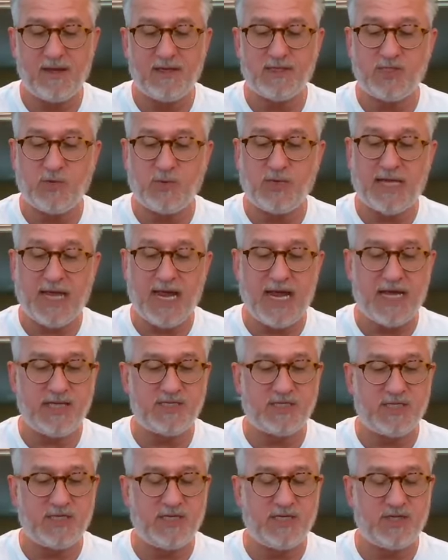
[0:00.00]
So we
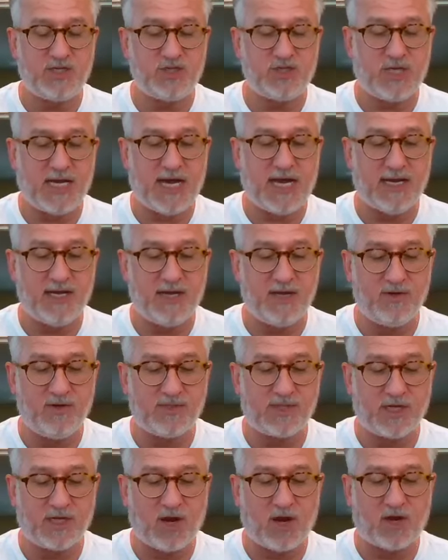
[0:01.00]
cast into the
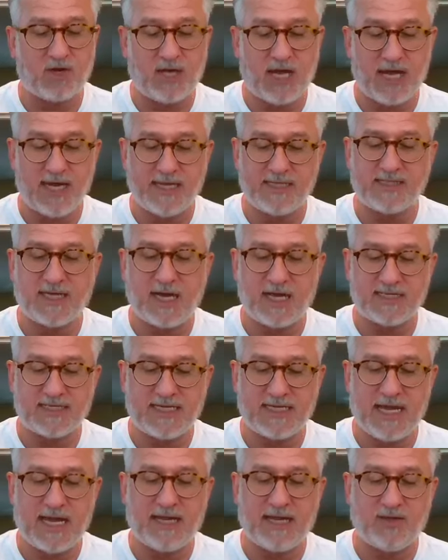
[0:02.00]
shadows and our lines got
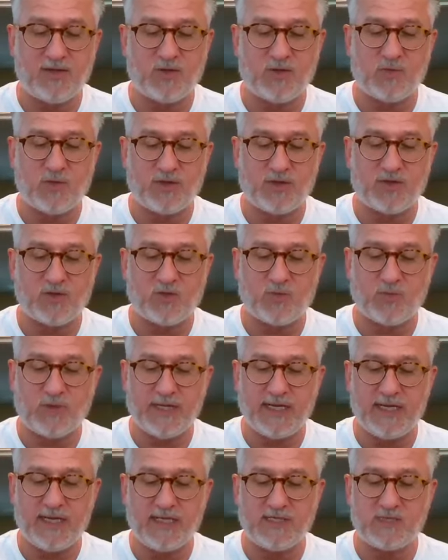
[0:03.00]
tangled with the
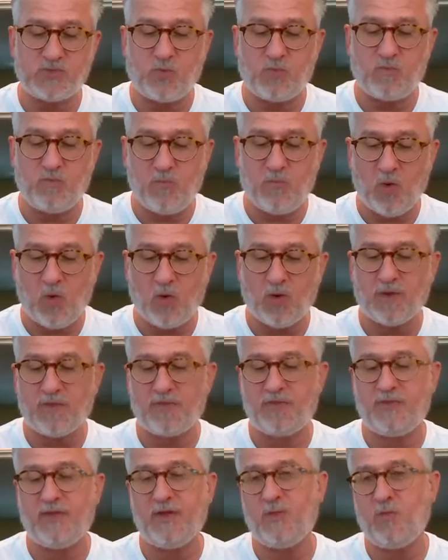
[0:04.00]
reeds
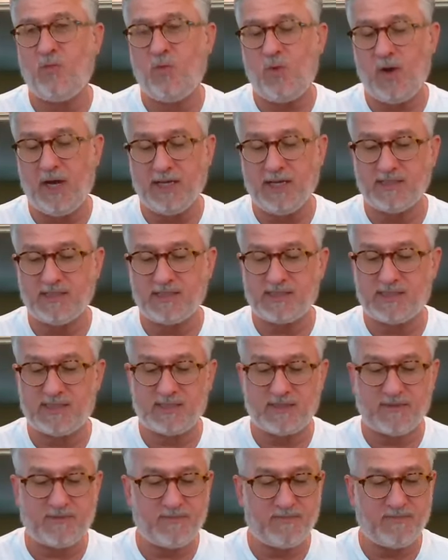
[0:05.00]
more than once.